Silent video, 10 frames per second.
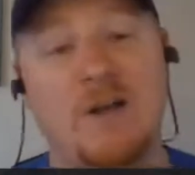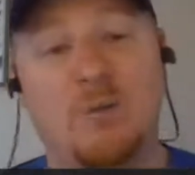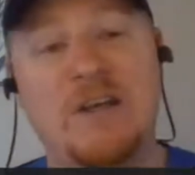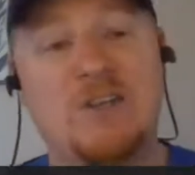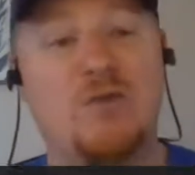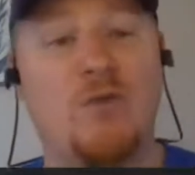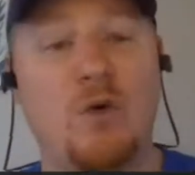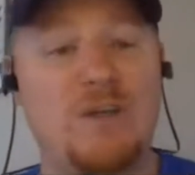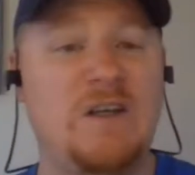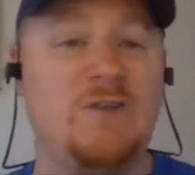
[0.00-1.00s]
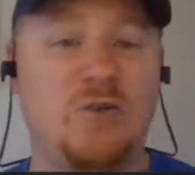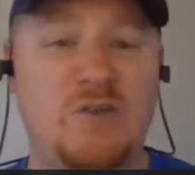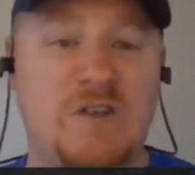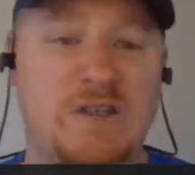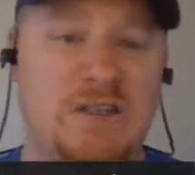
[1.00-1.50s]
Weeks 14 through
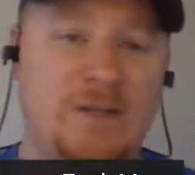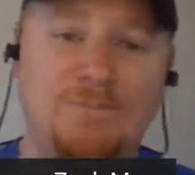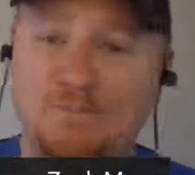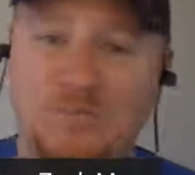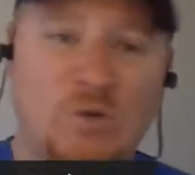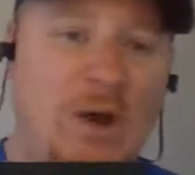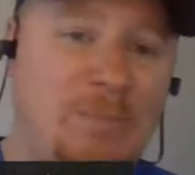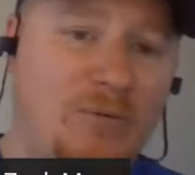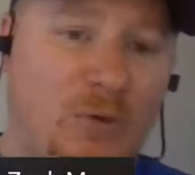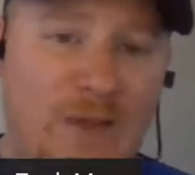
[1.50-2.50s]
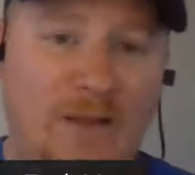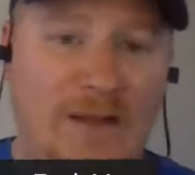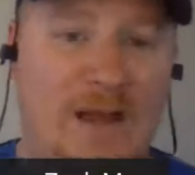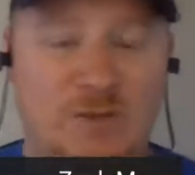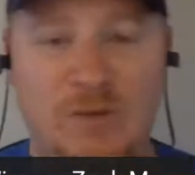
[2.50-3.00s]
16, right before that
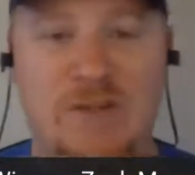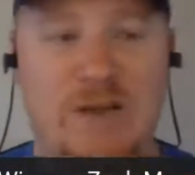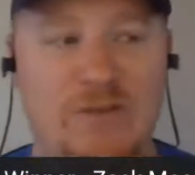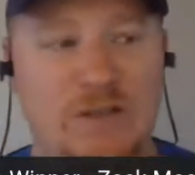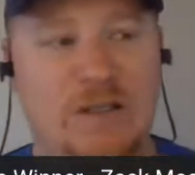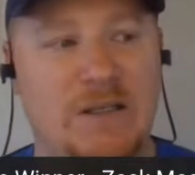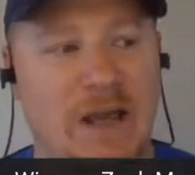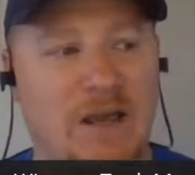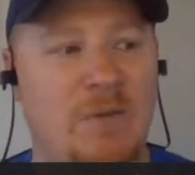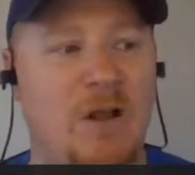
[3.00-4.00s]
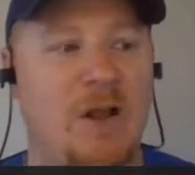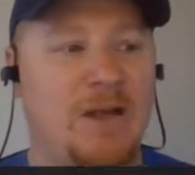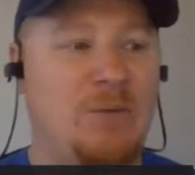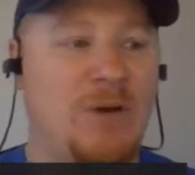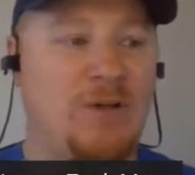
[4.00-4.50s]
last week 17 game,
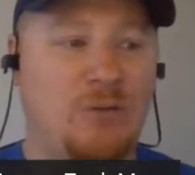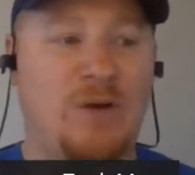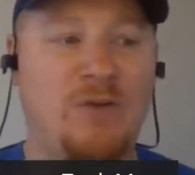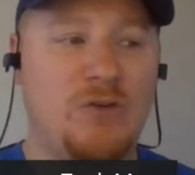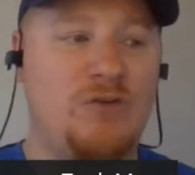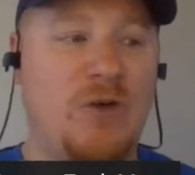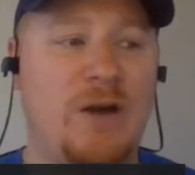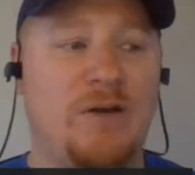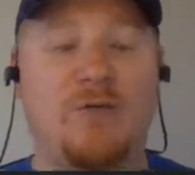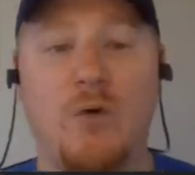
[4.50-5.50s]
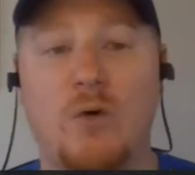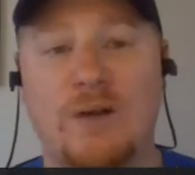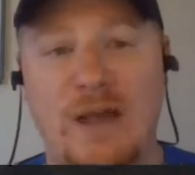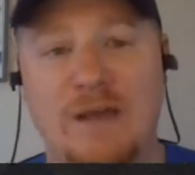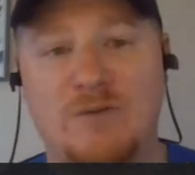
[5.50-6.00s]
he went 3 of those final 4
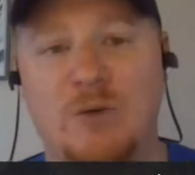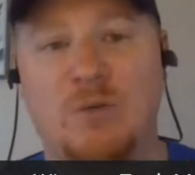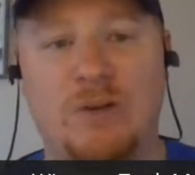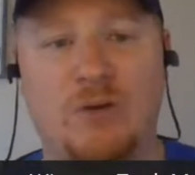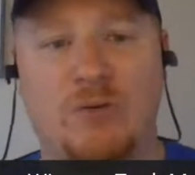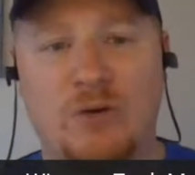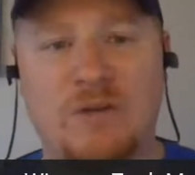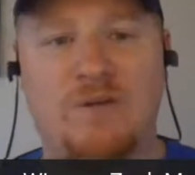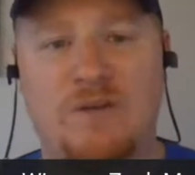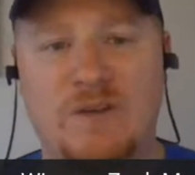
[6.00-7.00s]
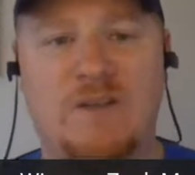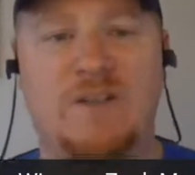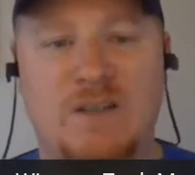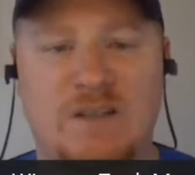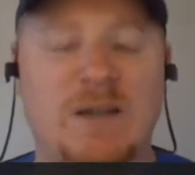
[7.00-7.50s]
games. So week 14, 15,
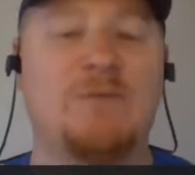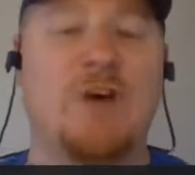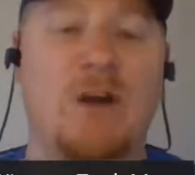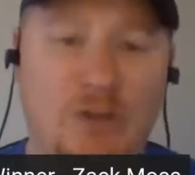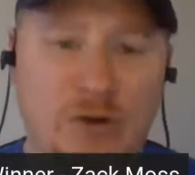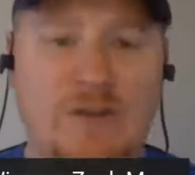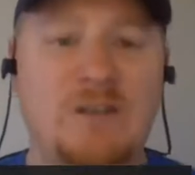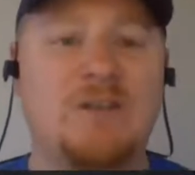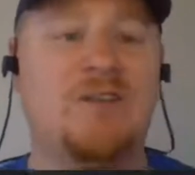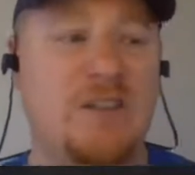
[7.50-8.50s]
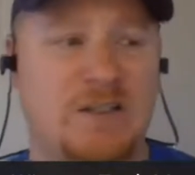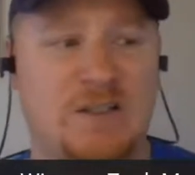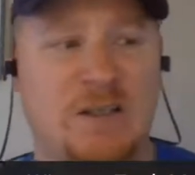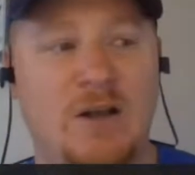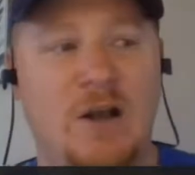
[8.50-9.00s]
16, 13 to
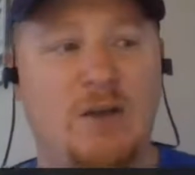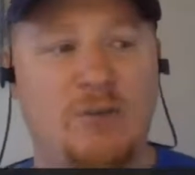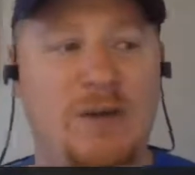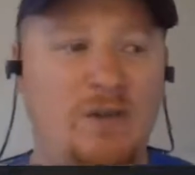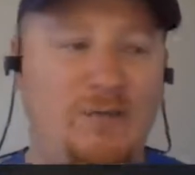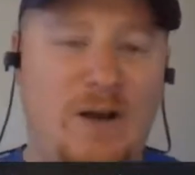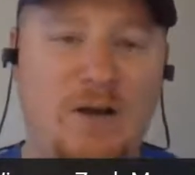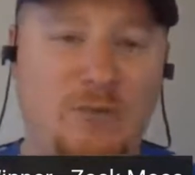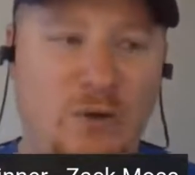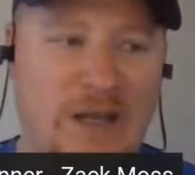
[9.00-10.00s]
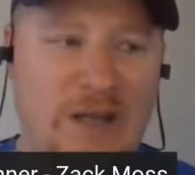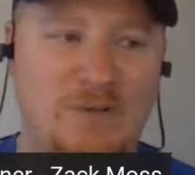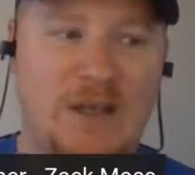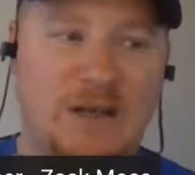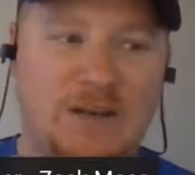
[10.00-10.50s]
16. 3 of the final 4 games,
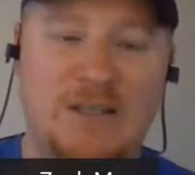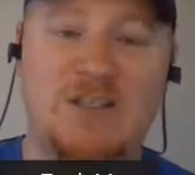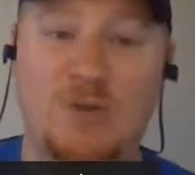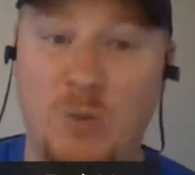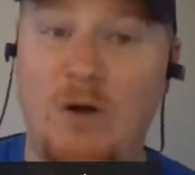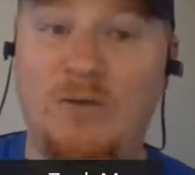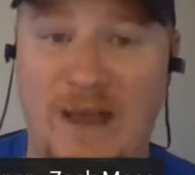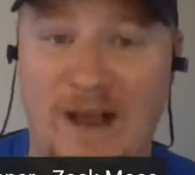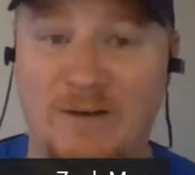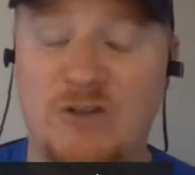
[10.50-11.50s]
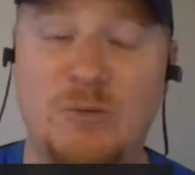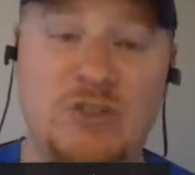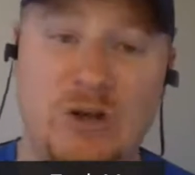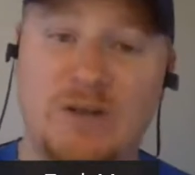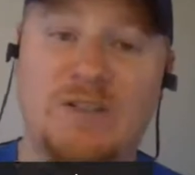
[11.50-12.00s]
he had at least 12 carries. So we
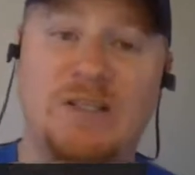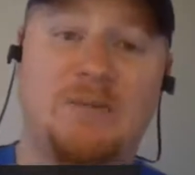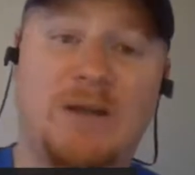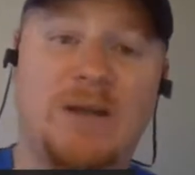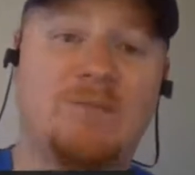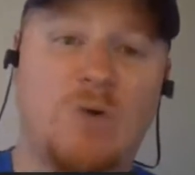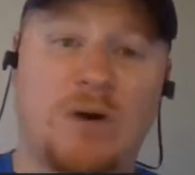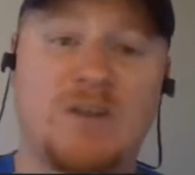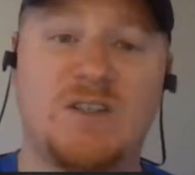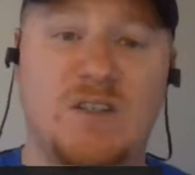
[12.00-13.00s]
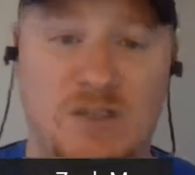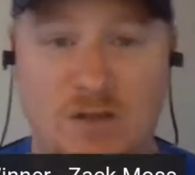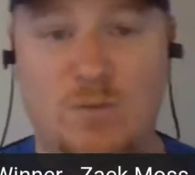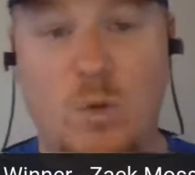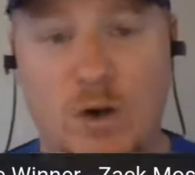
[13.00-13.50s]
started seeing him getting more
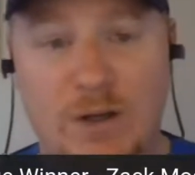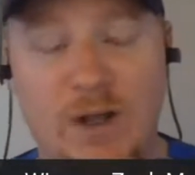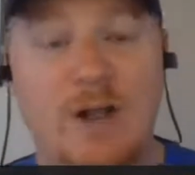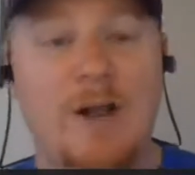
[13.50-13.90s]
consistent work.